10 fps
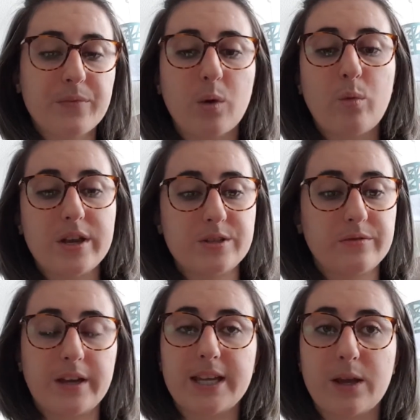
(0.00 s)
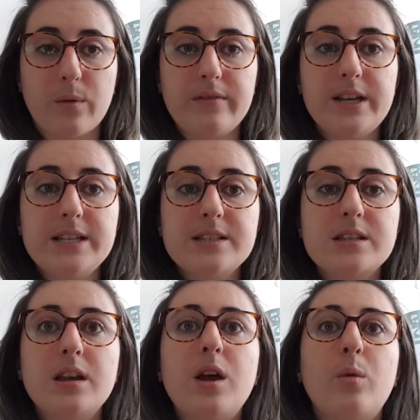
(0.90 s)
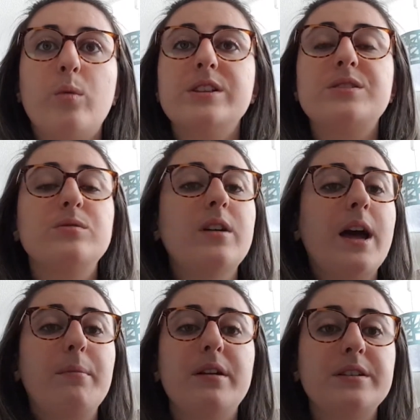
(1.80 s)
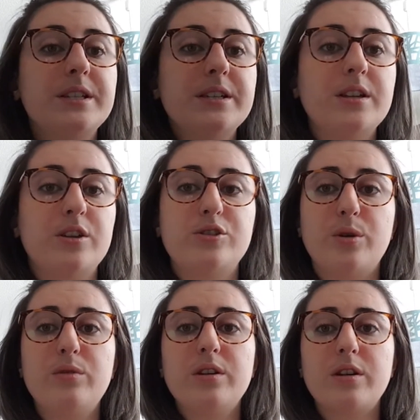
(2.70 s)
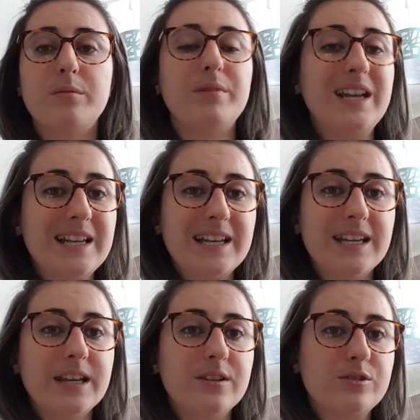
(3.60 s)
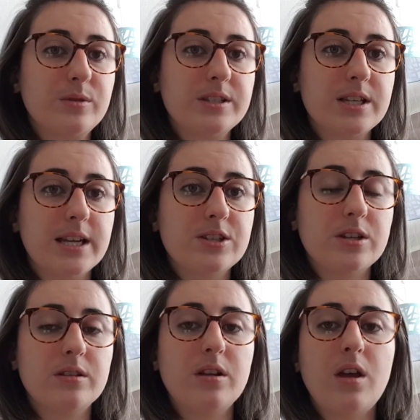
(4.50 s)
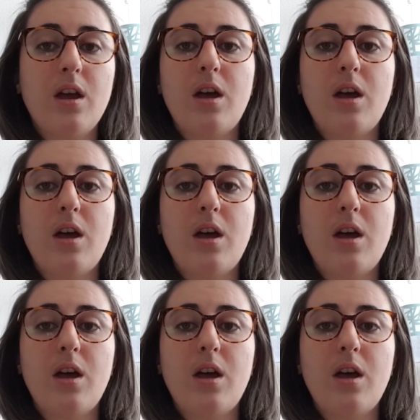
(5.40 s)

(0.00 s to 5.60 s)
When to find equivalence, when to abandon a joke completely in the translation,